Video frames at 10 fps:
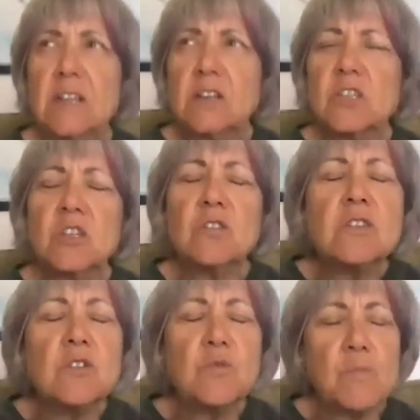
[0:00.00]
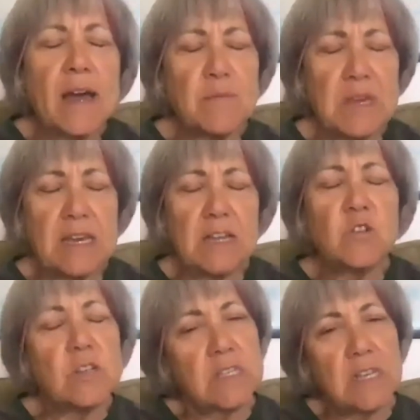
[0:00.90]
students who might be
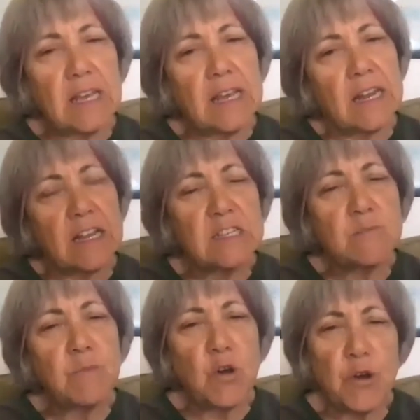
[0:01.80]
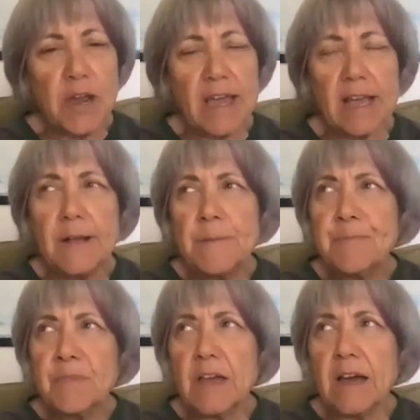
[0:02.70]
interested in exploring
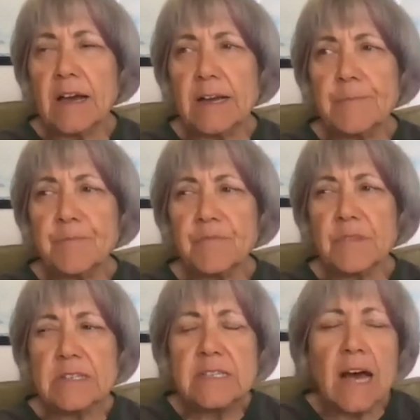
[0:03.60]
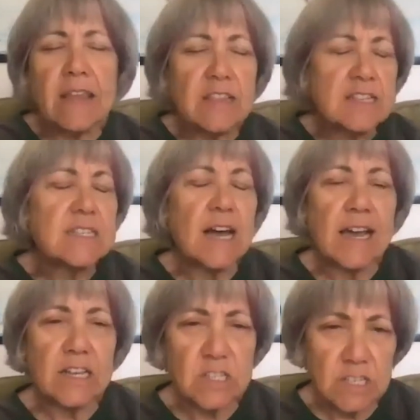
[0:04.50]
the
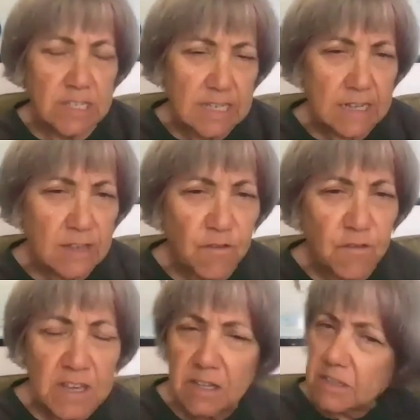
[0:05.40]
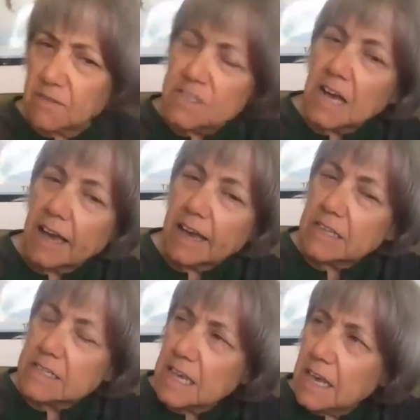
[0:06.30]
sciences, the field of
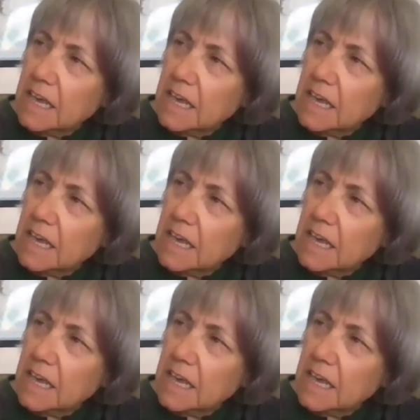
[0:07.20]
science.